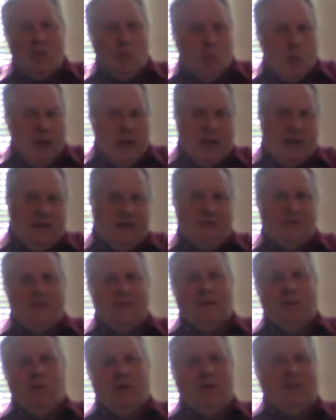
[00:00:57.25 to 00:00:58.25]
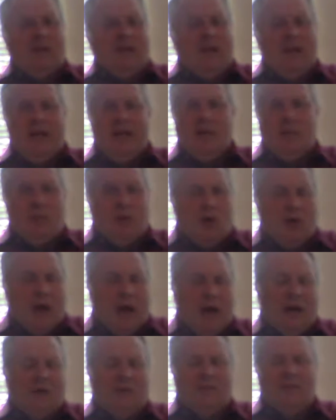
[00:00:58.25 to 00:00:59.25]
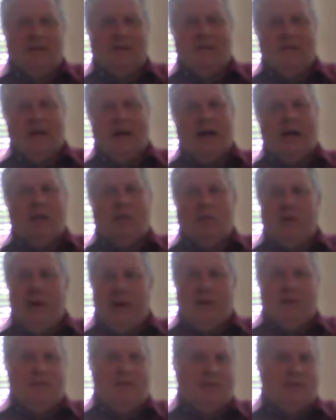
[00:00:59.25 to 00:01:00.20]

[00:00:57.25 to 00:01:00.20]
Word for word: Waite with the Dean Burgon Society would have